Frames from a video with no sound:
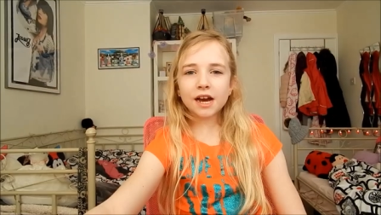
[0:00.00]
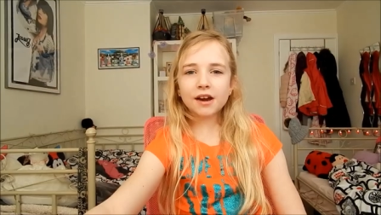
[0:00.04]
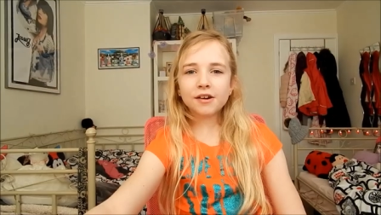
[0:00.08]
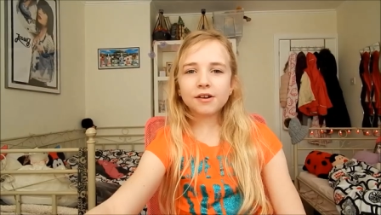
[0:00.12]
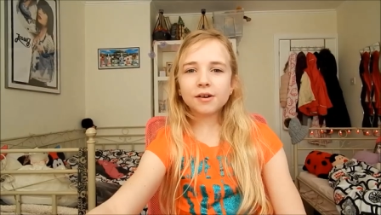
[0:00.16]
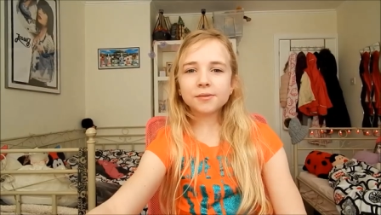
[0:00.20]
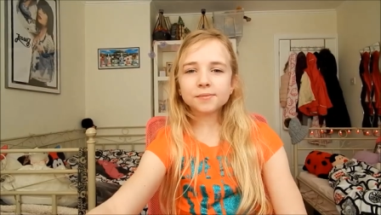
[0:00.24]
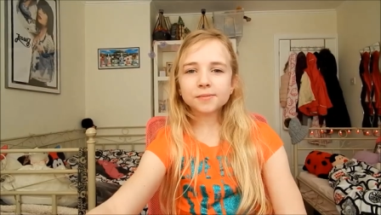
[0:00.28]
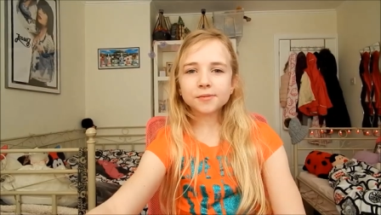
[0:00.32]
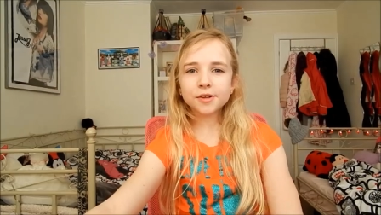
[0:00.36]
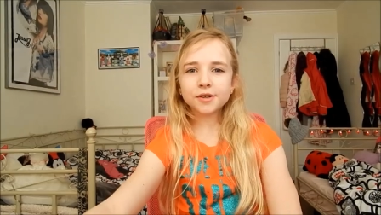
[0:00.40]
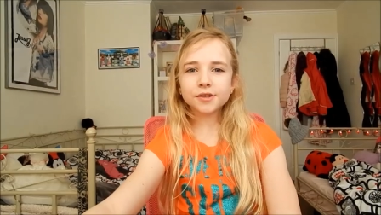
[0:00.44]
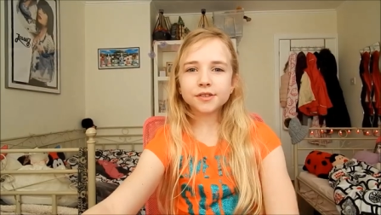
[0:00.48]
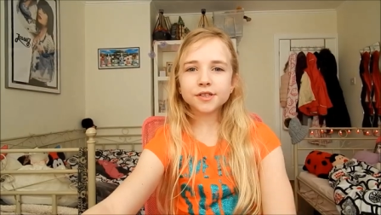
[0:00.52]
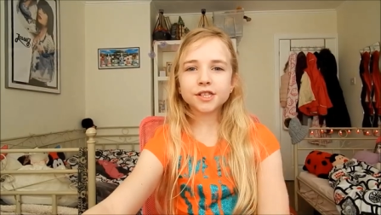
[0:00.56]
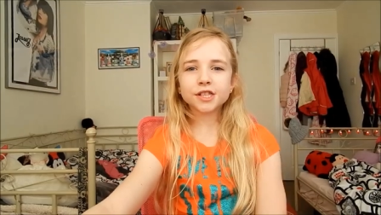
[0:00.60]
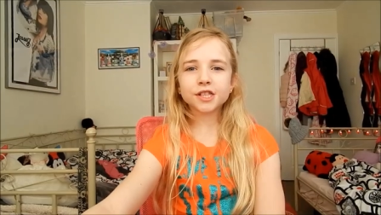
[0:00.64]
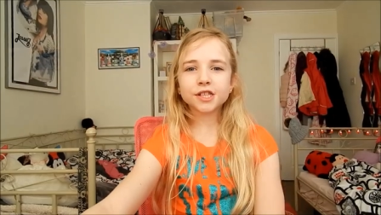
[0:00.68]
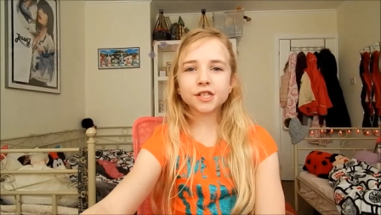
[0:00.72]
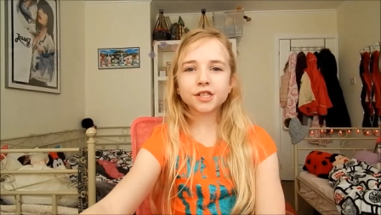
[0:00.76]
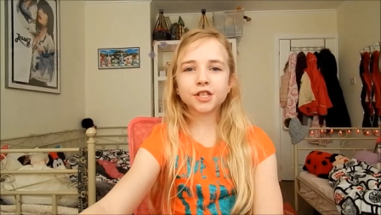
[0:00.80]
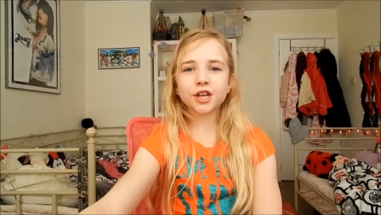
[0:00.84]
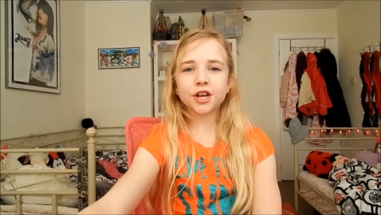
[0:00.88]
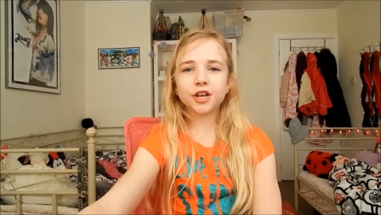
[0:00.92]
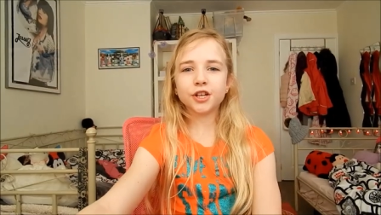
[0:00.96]
Now I'm going to
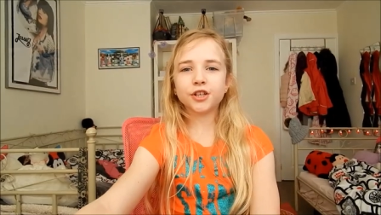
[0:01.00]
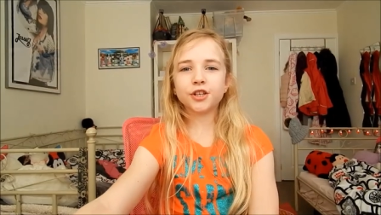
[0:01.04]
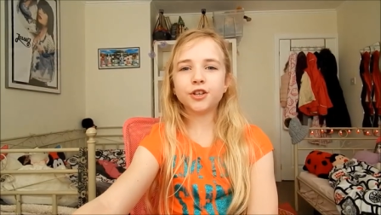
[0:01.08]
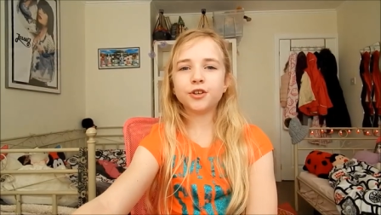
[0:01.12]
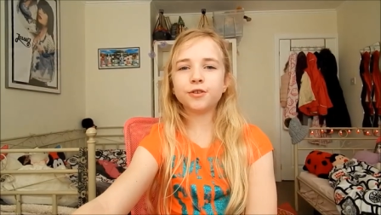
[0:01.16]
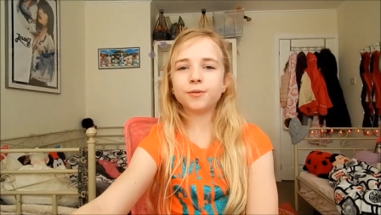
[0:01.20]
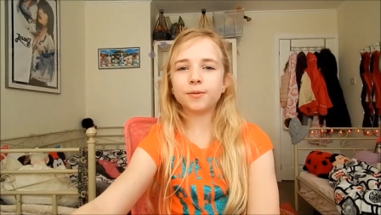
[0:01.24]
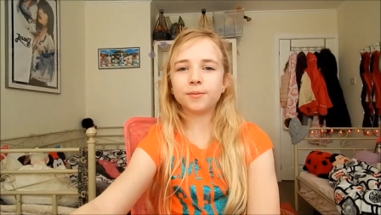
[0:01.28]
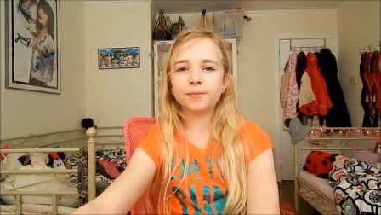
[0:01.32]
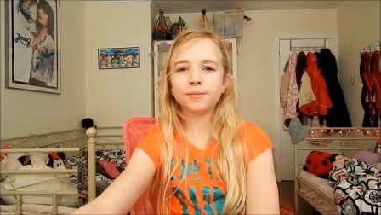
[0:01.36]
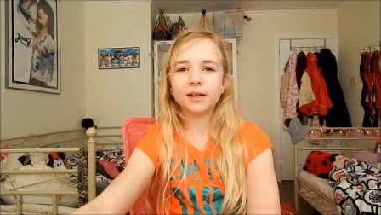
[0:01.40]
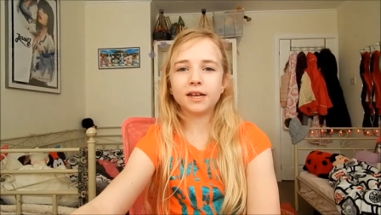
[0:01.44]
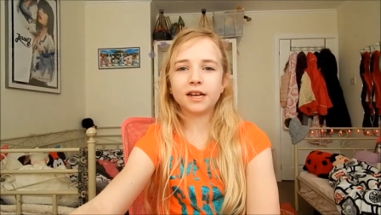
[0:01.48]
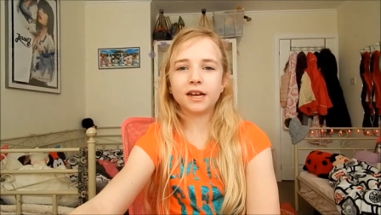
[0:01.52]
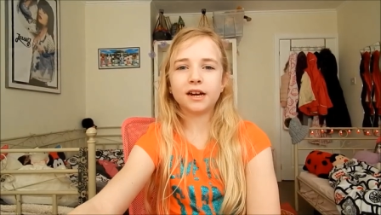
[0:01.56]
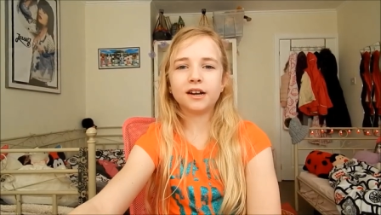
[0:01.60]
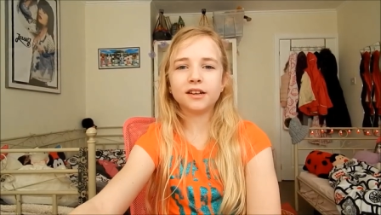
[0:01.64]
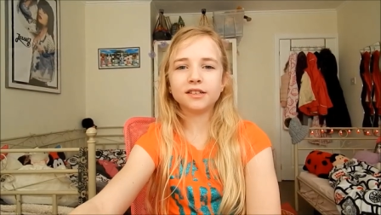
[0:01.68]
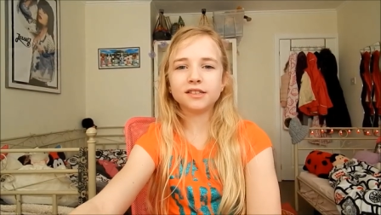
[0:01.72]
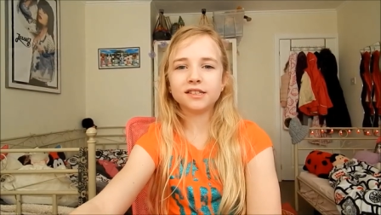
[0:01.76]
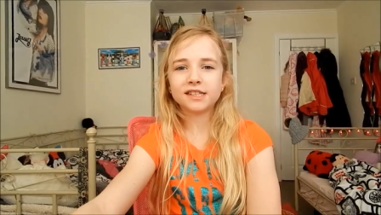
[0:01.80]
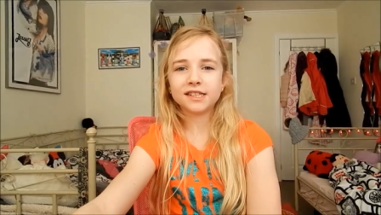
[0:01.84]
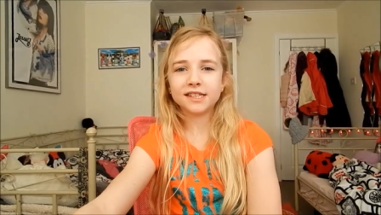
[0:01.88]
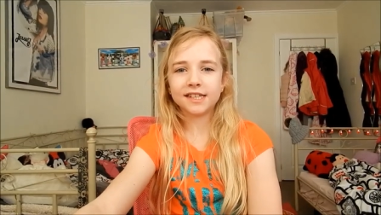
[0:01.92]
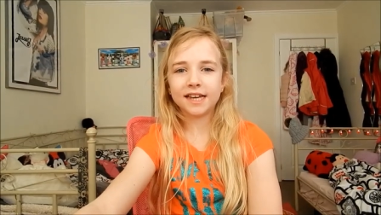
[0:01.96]
show you what my
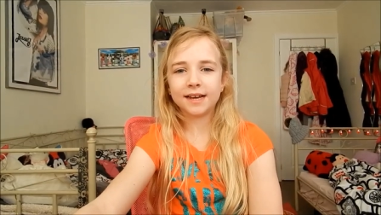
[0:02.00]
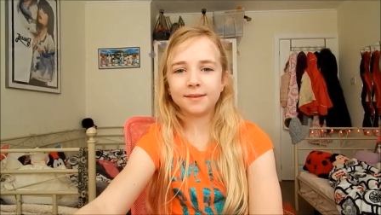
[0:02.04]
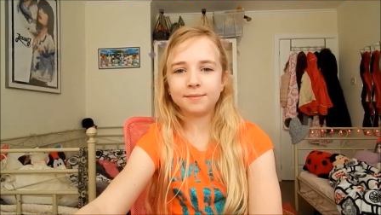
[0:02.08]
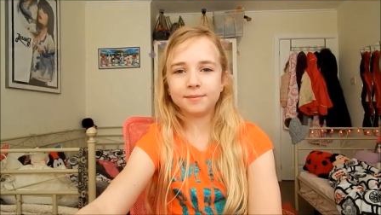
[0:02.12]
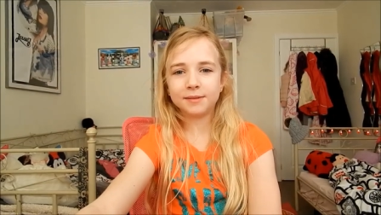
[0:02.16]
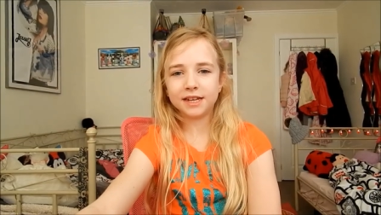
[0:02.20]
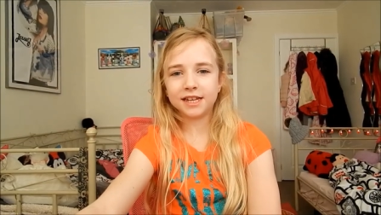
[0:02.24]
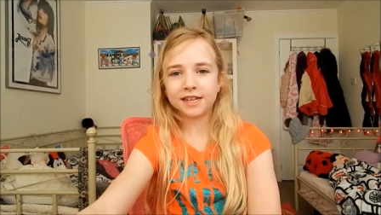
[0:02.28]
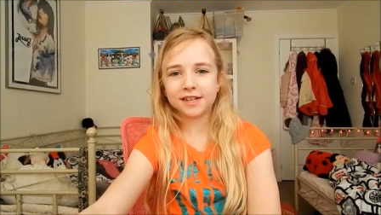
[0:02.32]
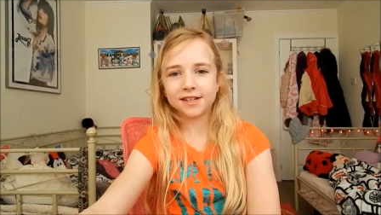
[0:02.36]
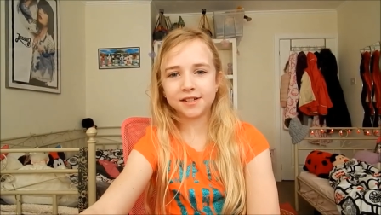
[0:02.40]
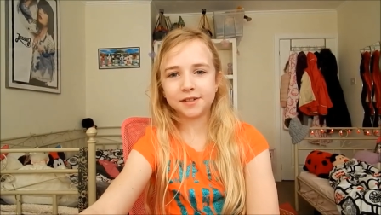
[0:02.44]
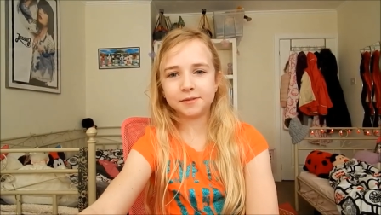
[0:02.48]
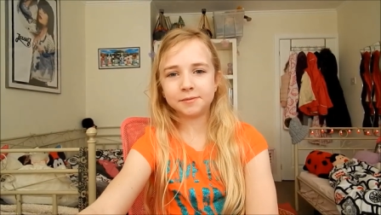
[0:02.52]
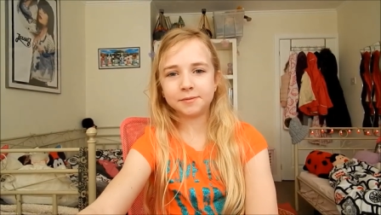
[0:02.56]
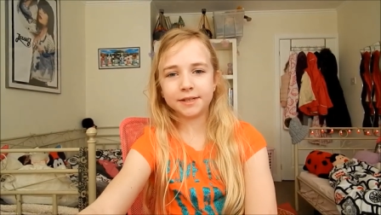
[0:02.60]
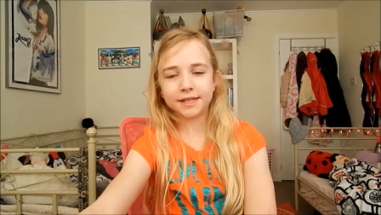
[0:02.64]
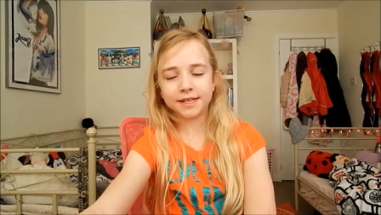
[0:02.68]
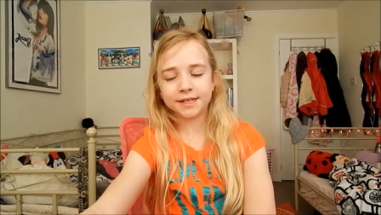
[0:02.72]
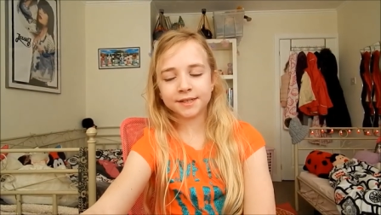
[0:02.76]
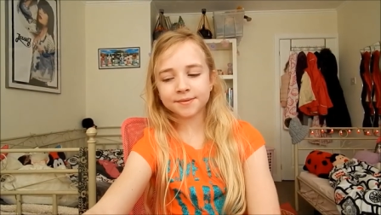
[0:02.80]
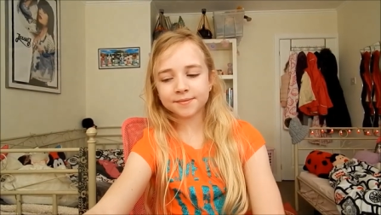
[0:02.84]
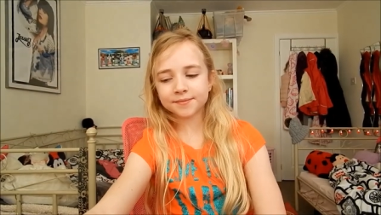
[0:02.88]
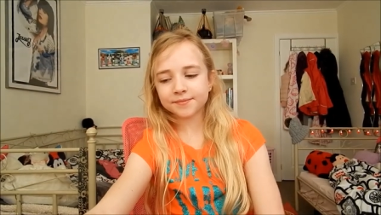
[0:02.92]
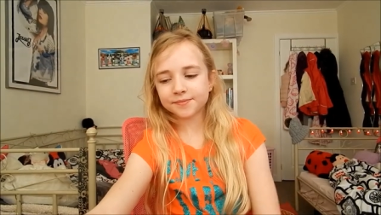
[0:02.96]
Auntie Emily got
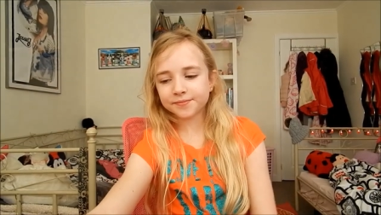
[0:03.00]
me.